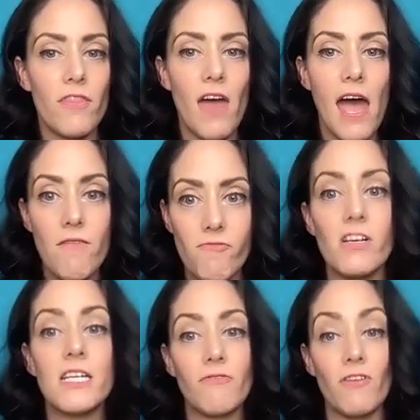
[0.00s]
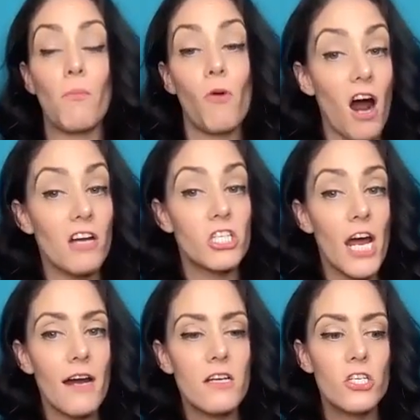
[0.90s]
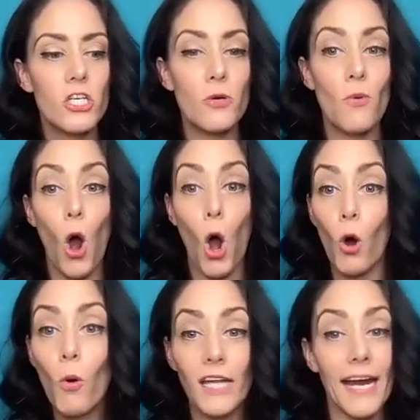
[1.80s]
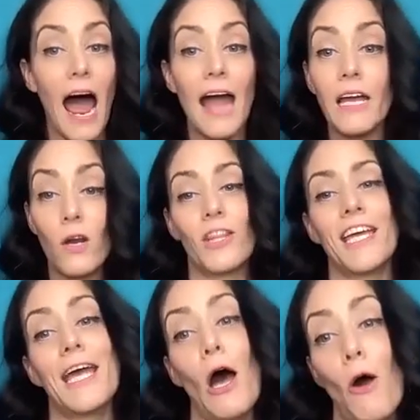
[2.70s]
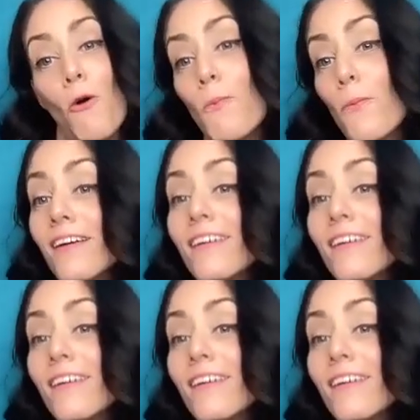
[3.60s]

yeah. every different project. You hope, like, I can only hope